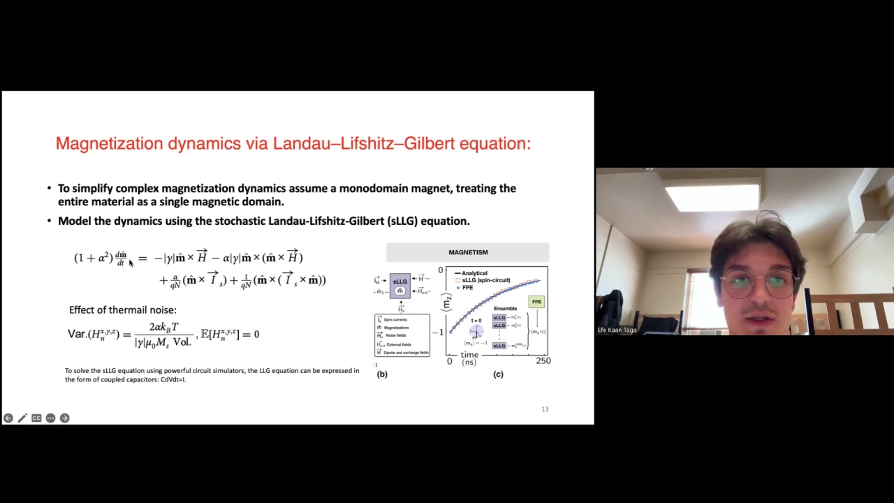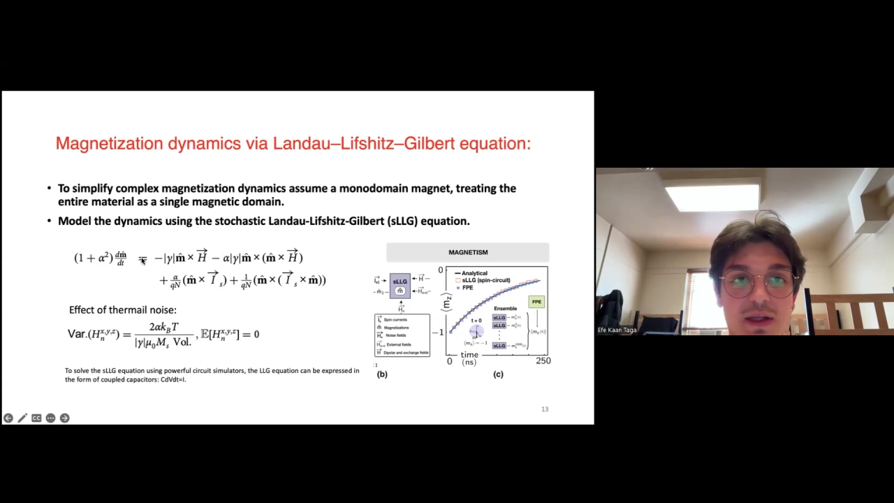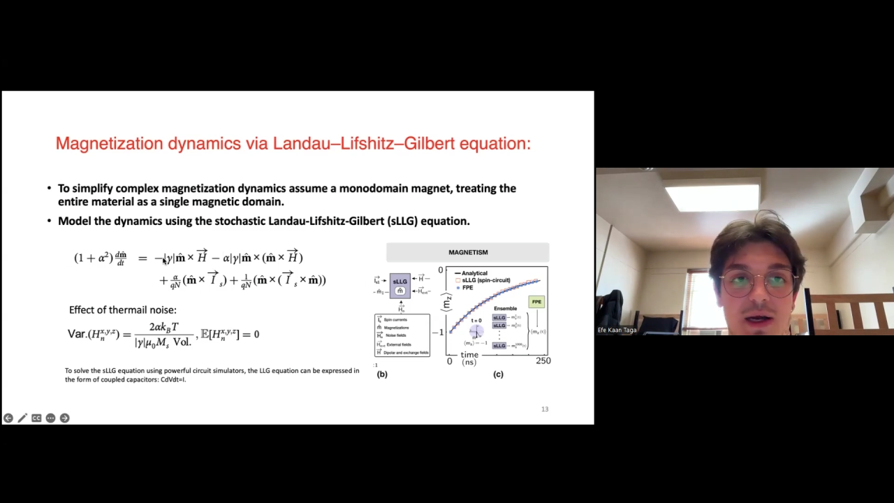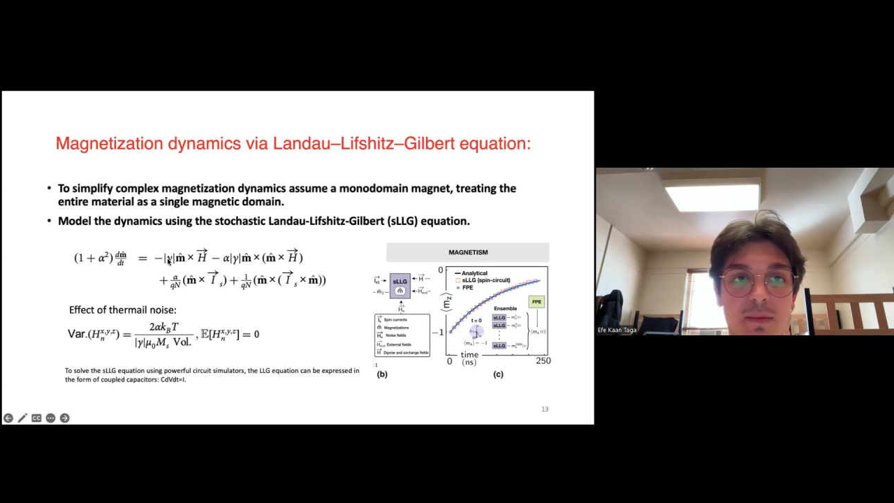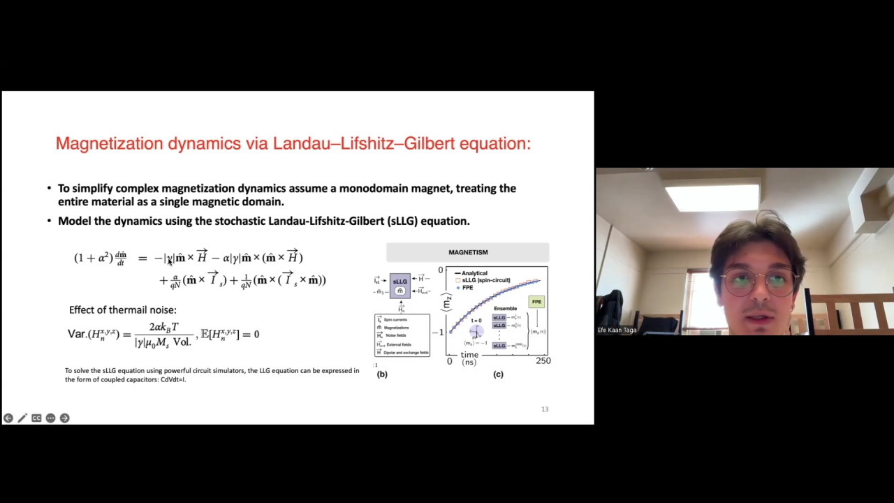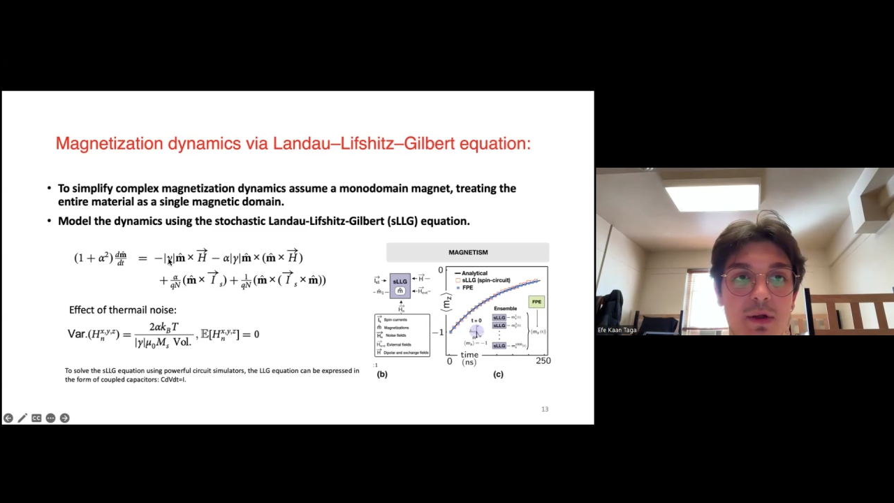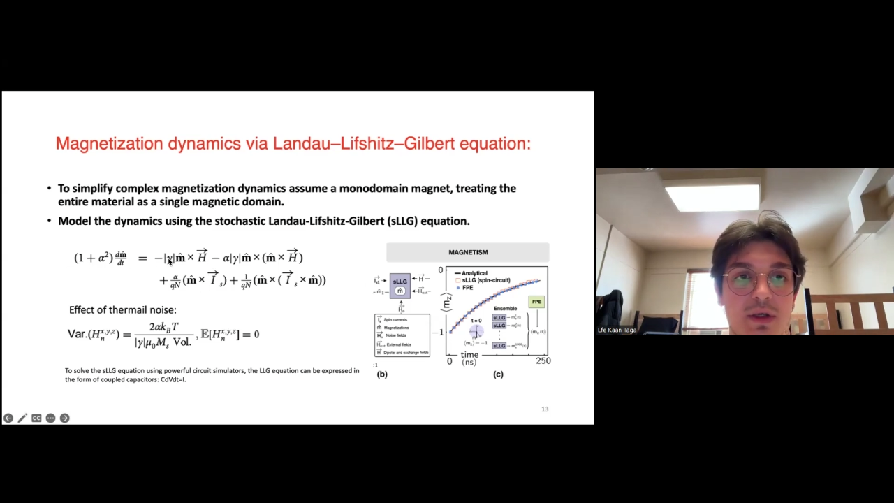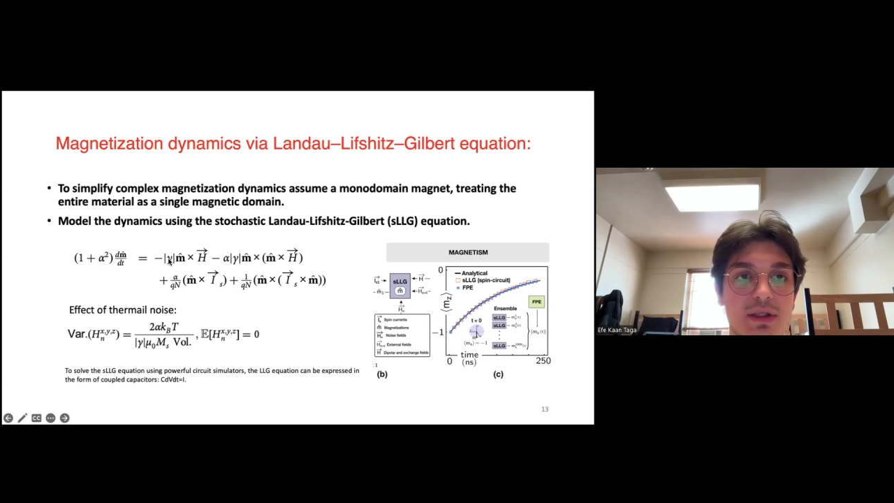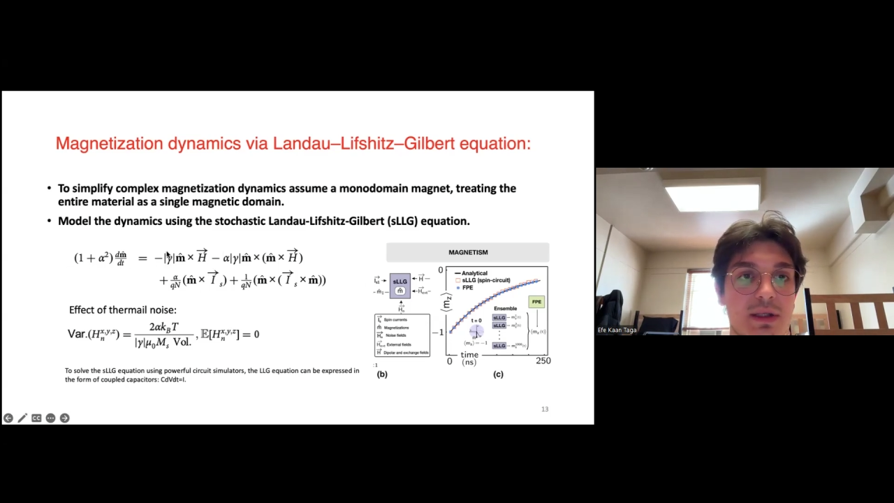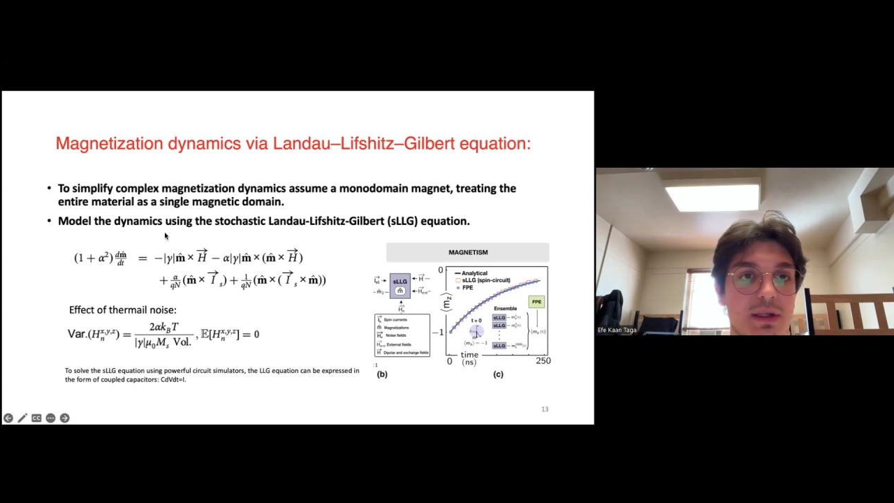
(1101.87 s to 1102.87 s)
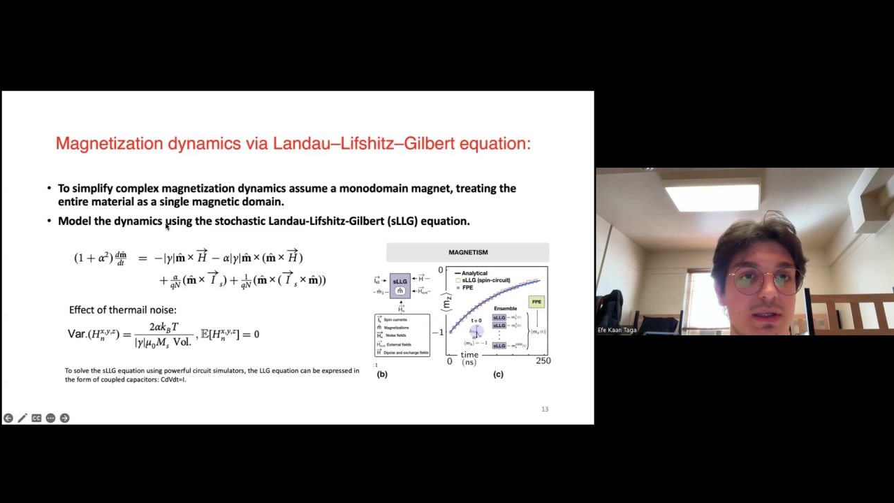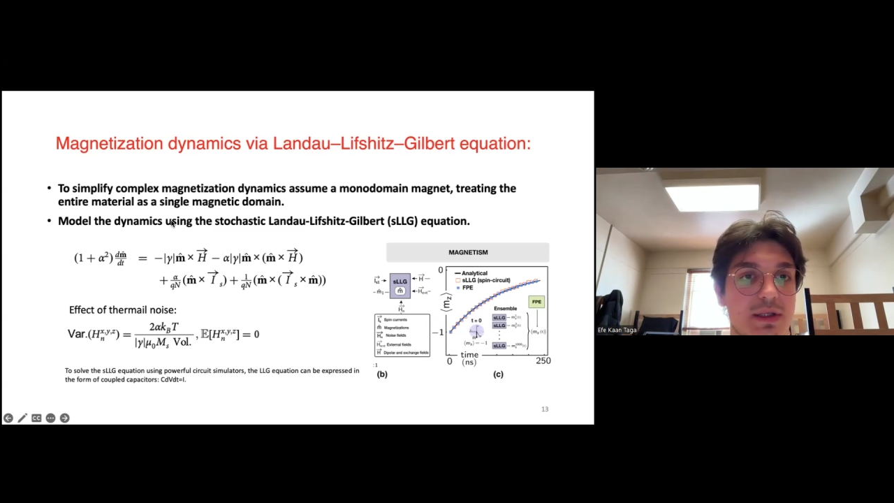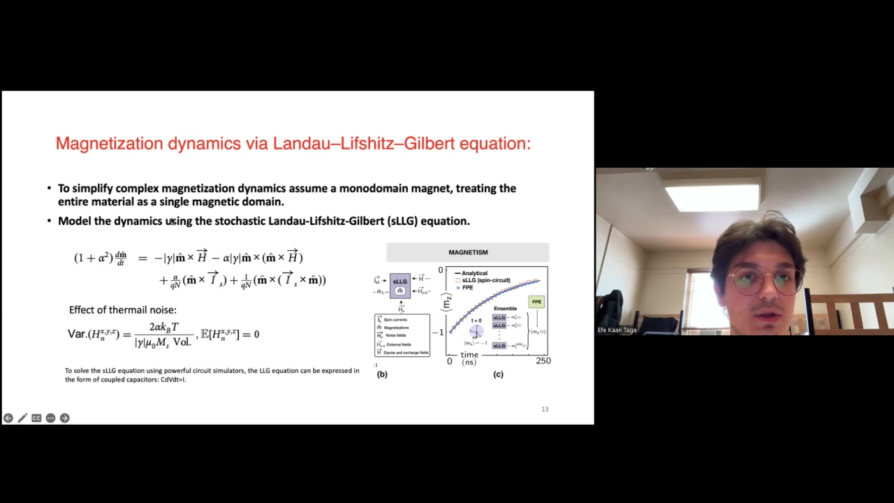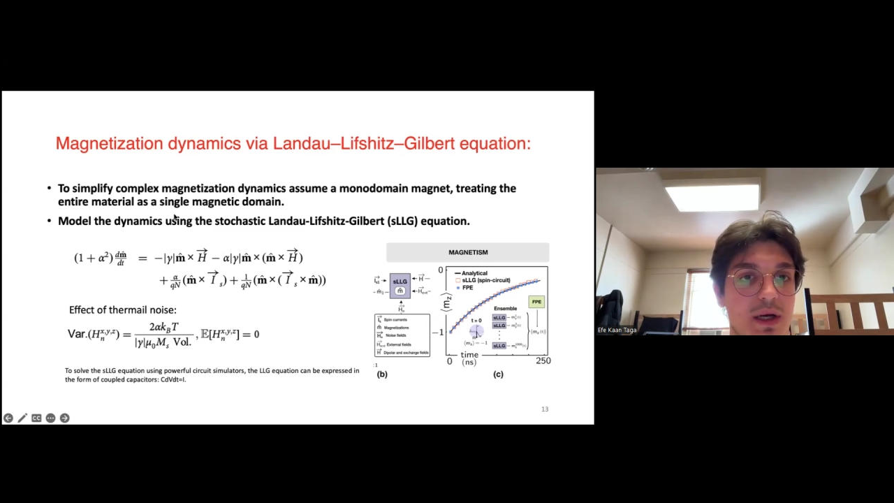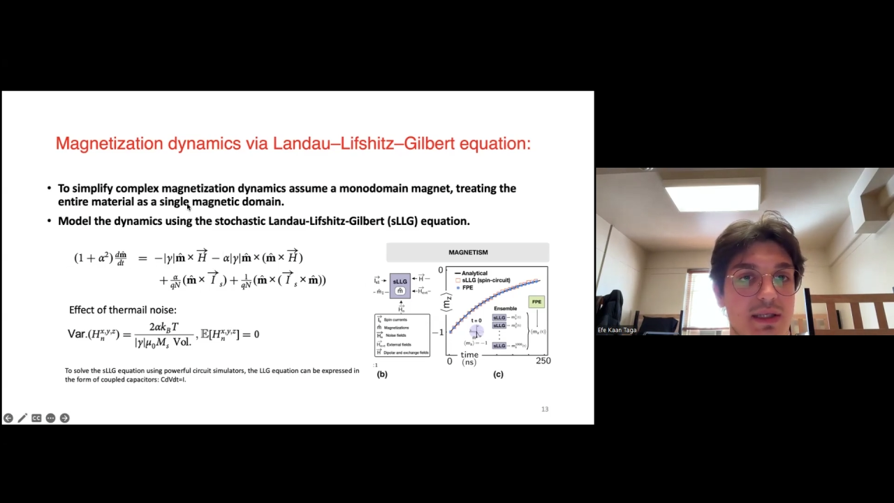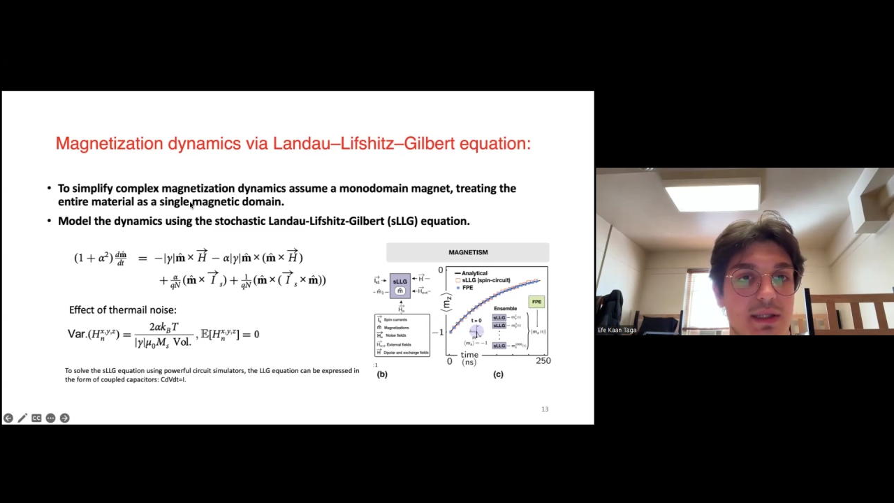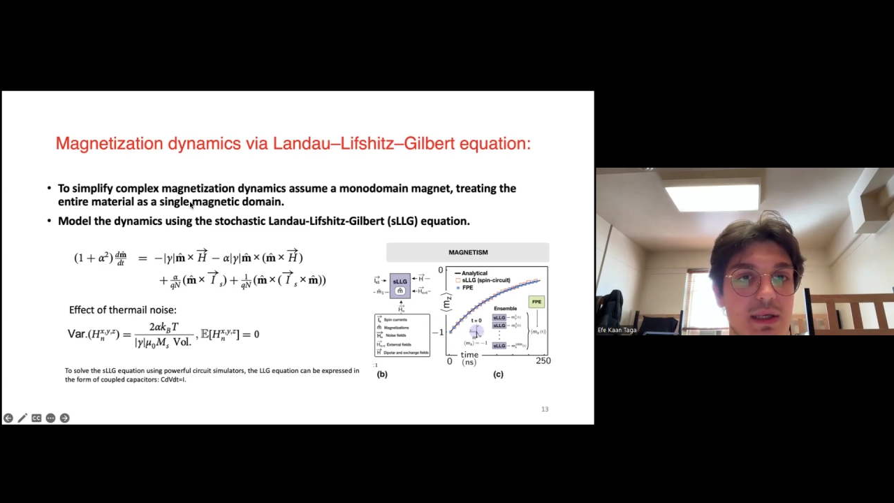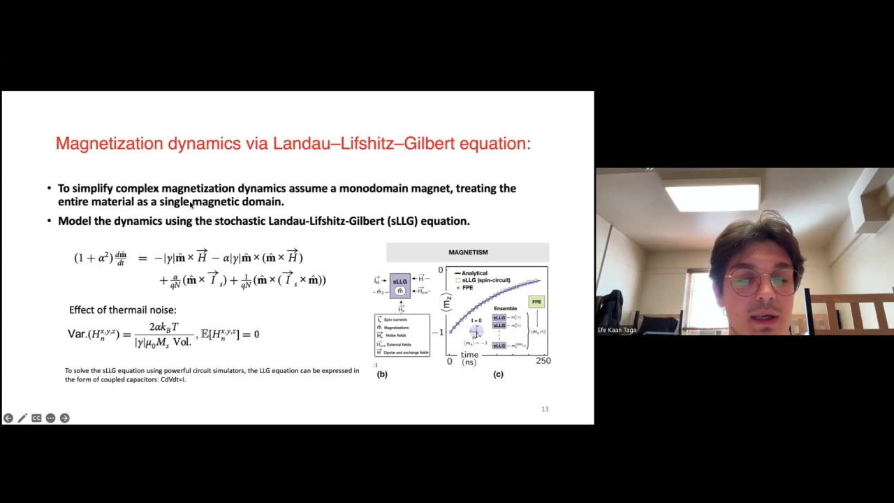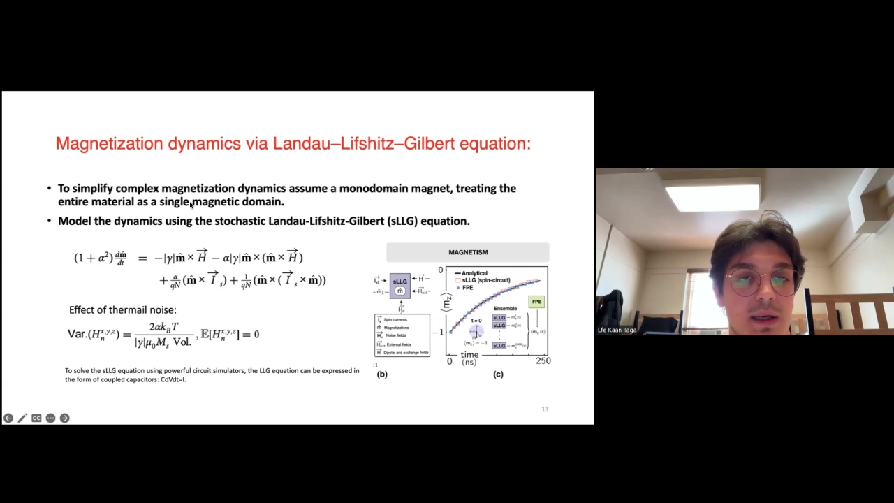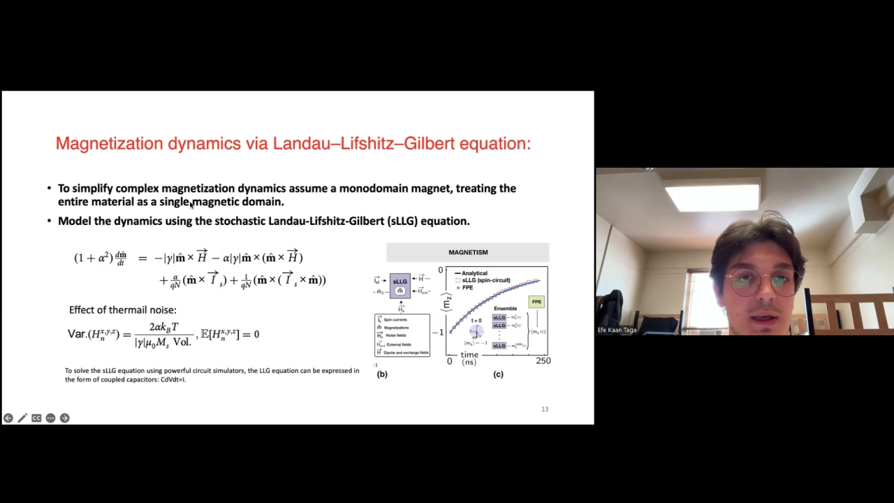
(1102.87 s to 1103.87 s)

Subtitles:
thermal noise in the stochastic